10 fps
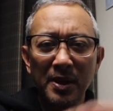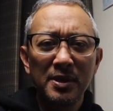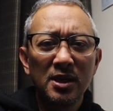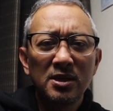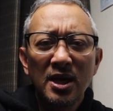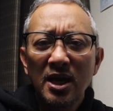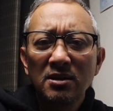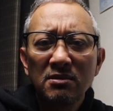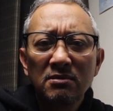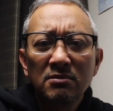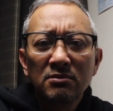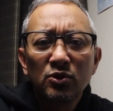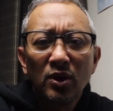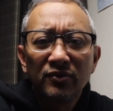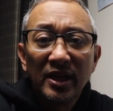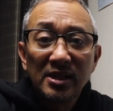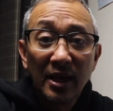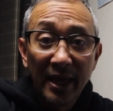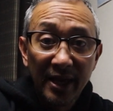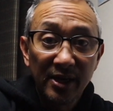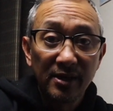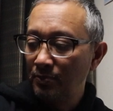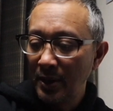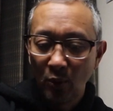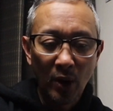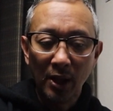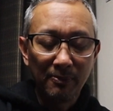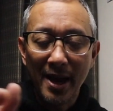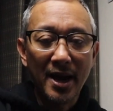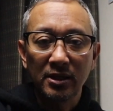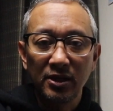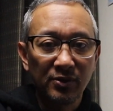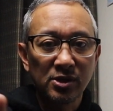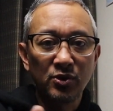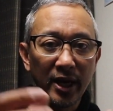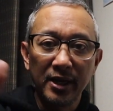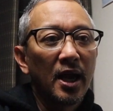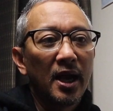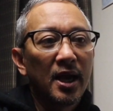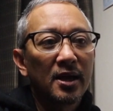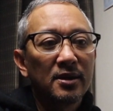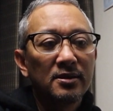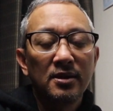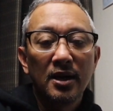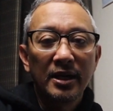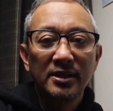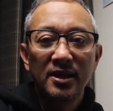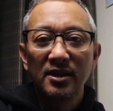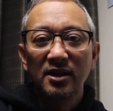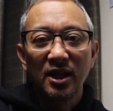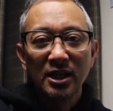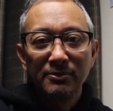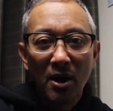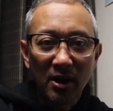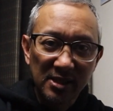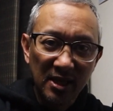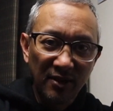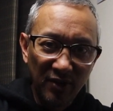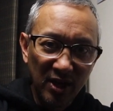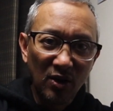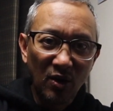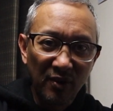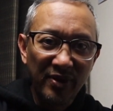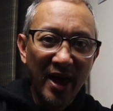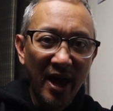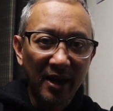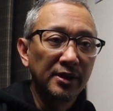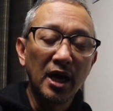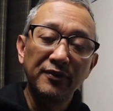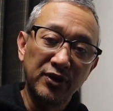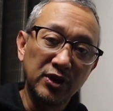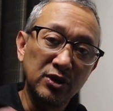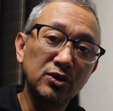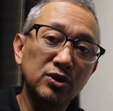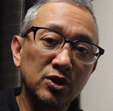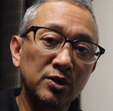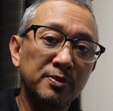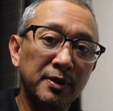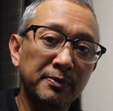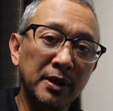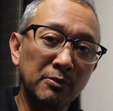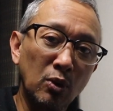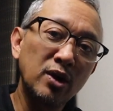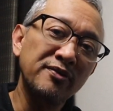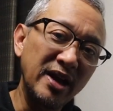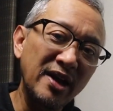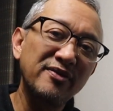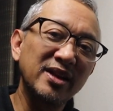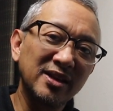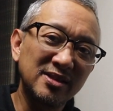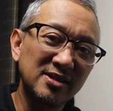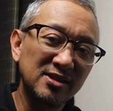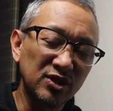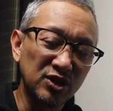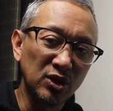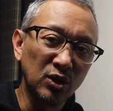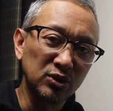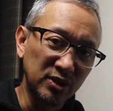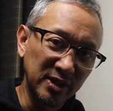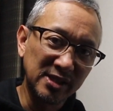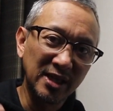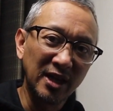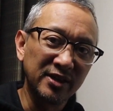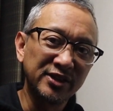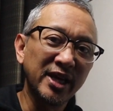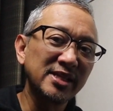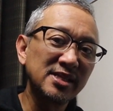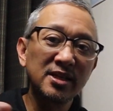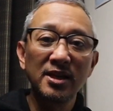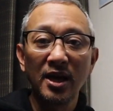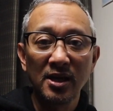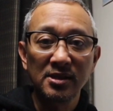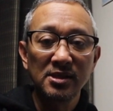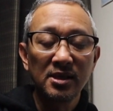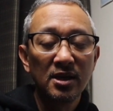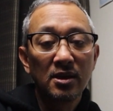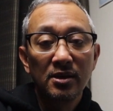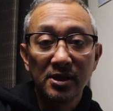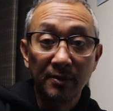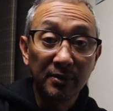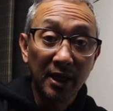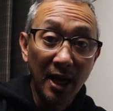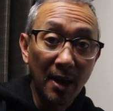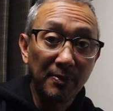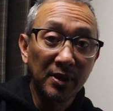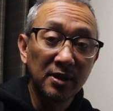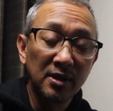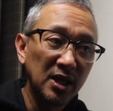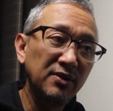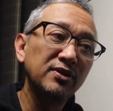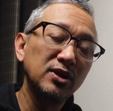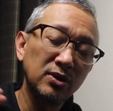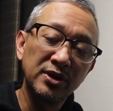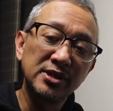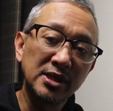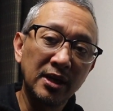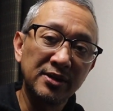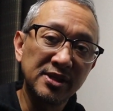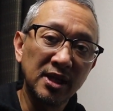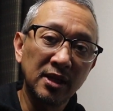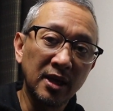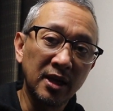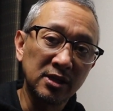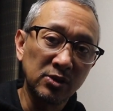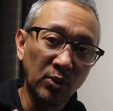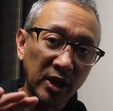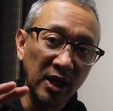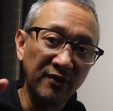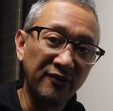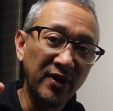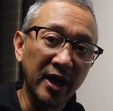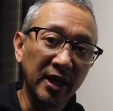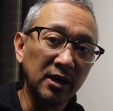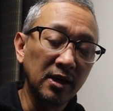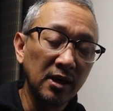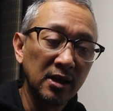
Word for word: maybe 10, 12 days later. well packed, it was great. And I did an unboxing video of that, not for YouTube, but more of evidence to show to the seller just in case something happened. Even though the seller said that it's working fine,